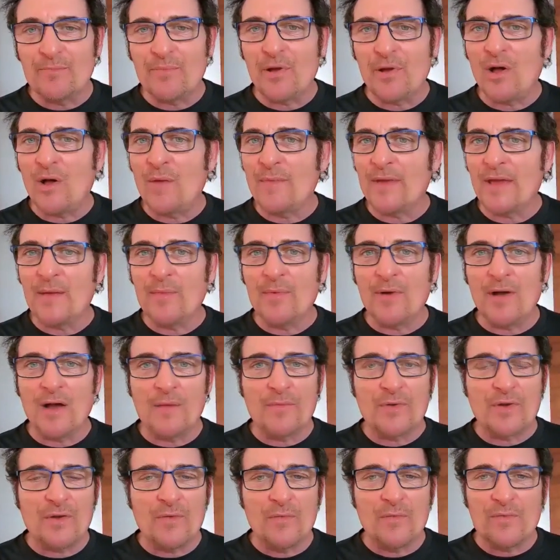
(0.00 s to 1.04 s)
Paul
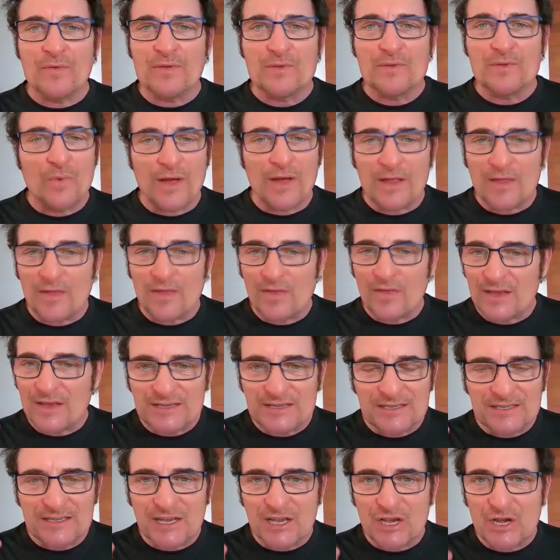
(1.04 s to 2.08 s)
Maybaum went, this
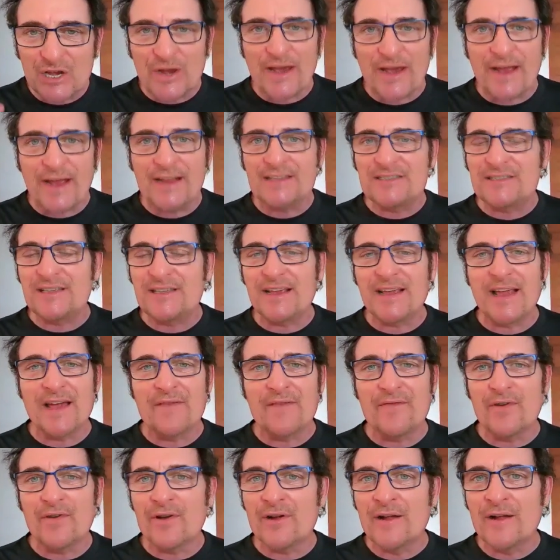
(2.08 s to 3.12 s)
is the greatest thing
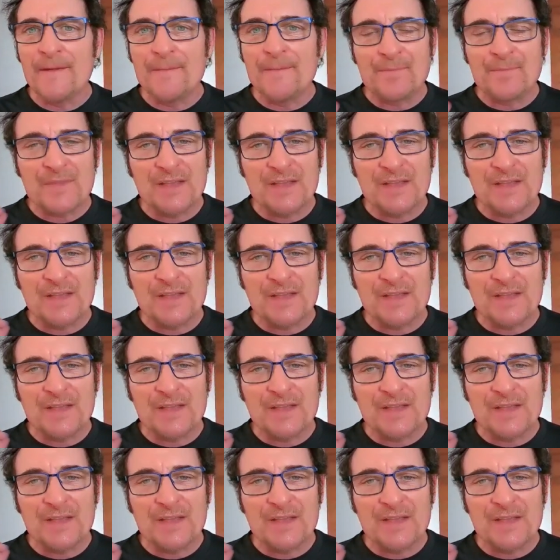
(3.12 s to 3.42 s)
ever.